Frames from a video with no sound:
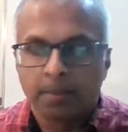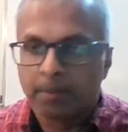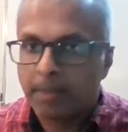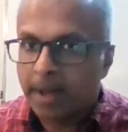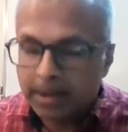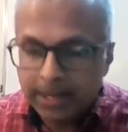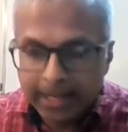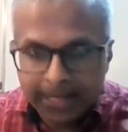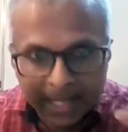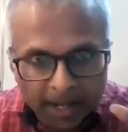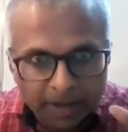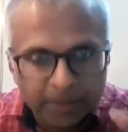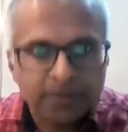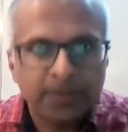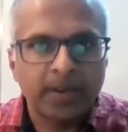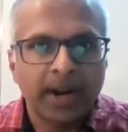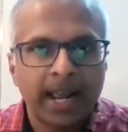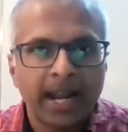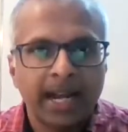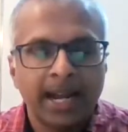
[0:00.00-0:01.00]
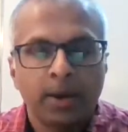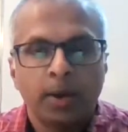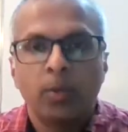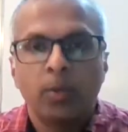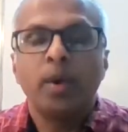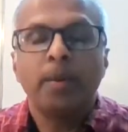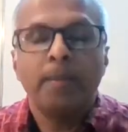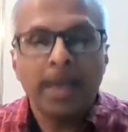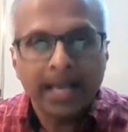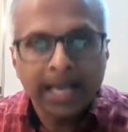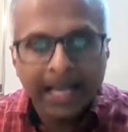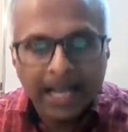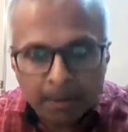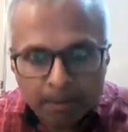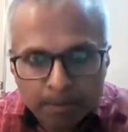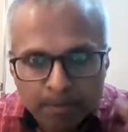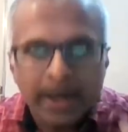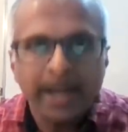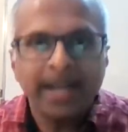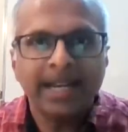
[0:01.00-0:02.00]
My dear friend, we're making a
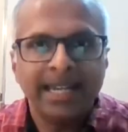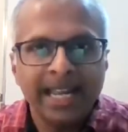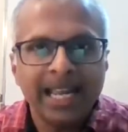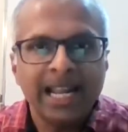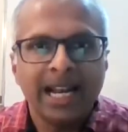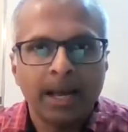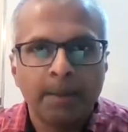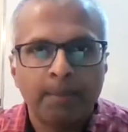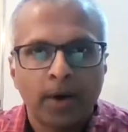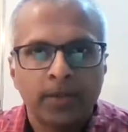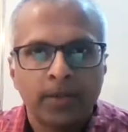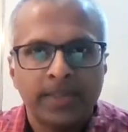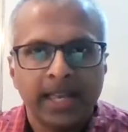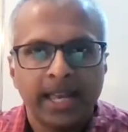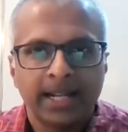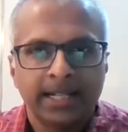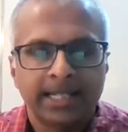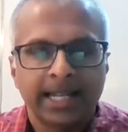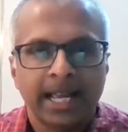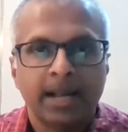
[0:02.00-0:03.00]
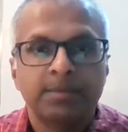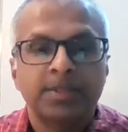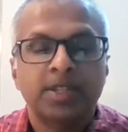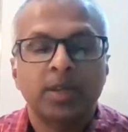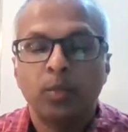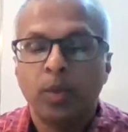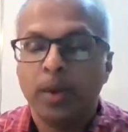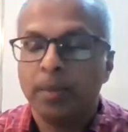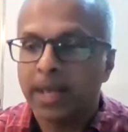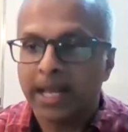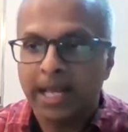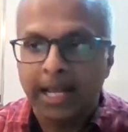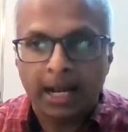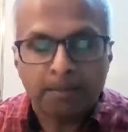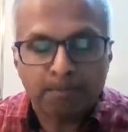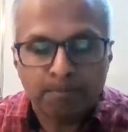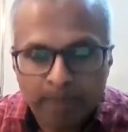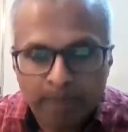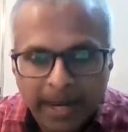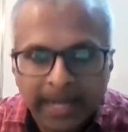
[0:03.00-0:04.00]
big deal about the end times and we're making
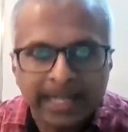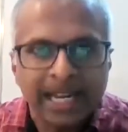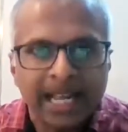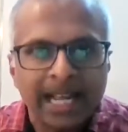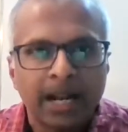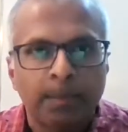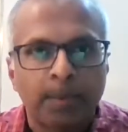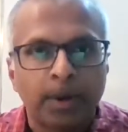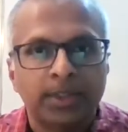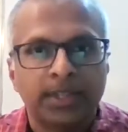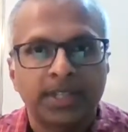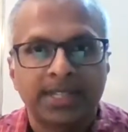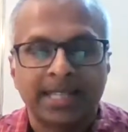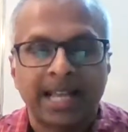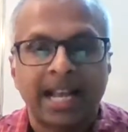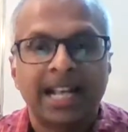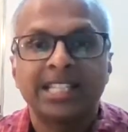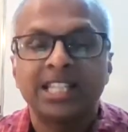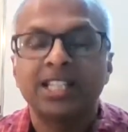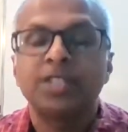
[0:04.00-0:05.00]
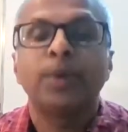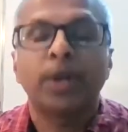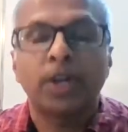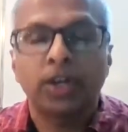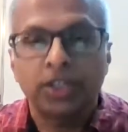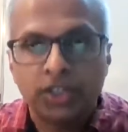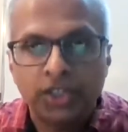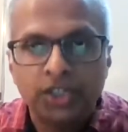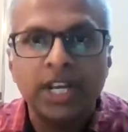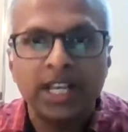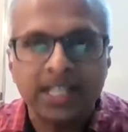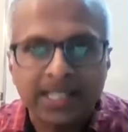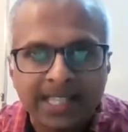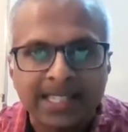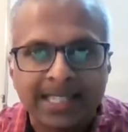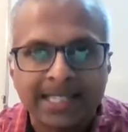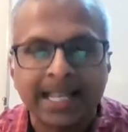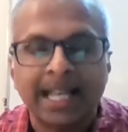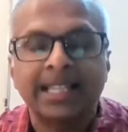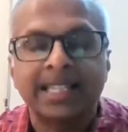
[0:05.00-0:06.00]
a big deal about the signs is because
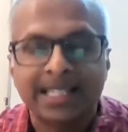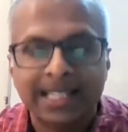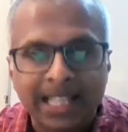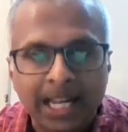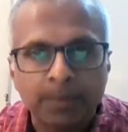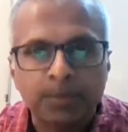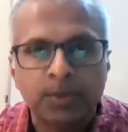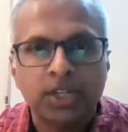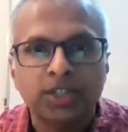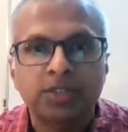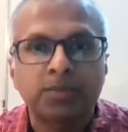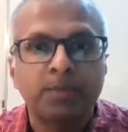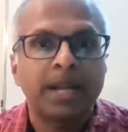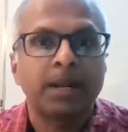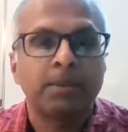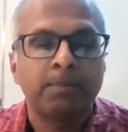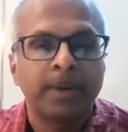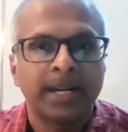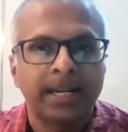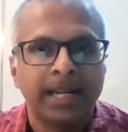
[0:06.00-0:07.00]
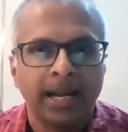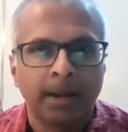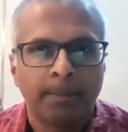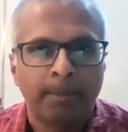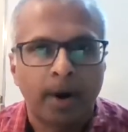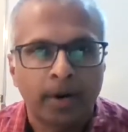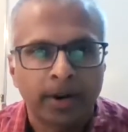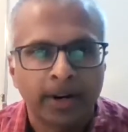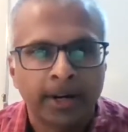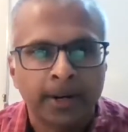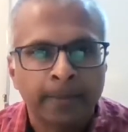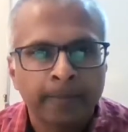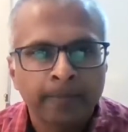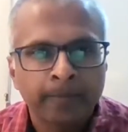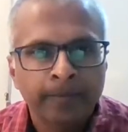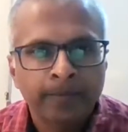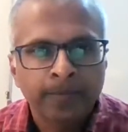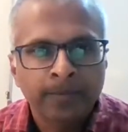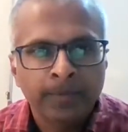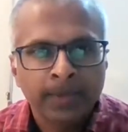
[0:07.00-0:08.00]
Jesus and the scriptures made a big deal about it.
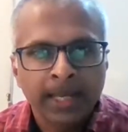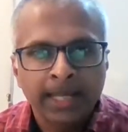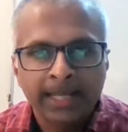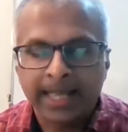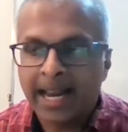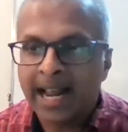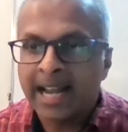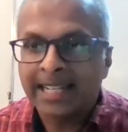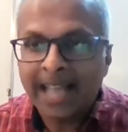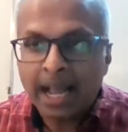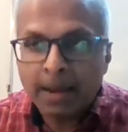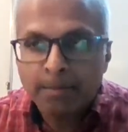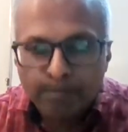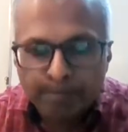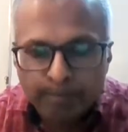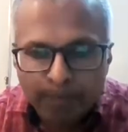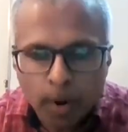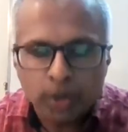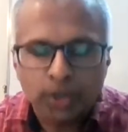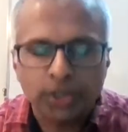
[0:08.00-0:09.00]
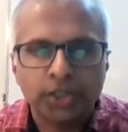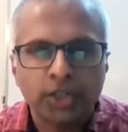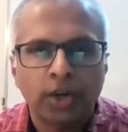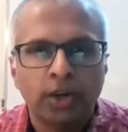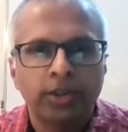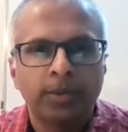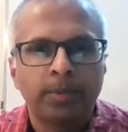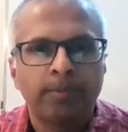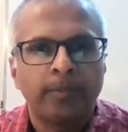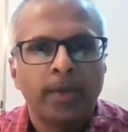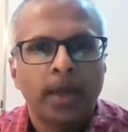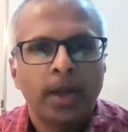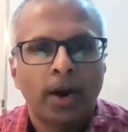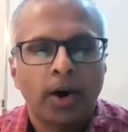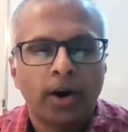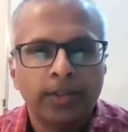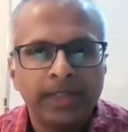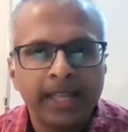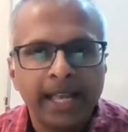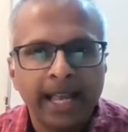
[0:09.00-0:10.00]
There are entire books on
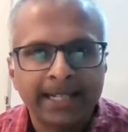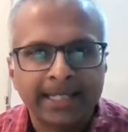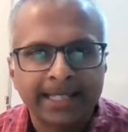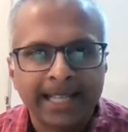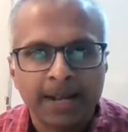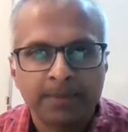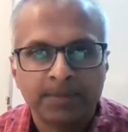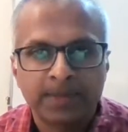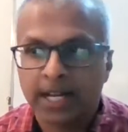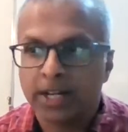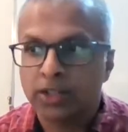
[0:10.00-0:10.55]
the end times.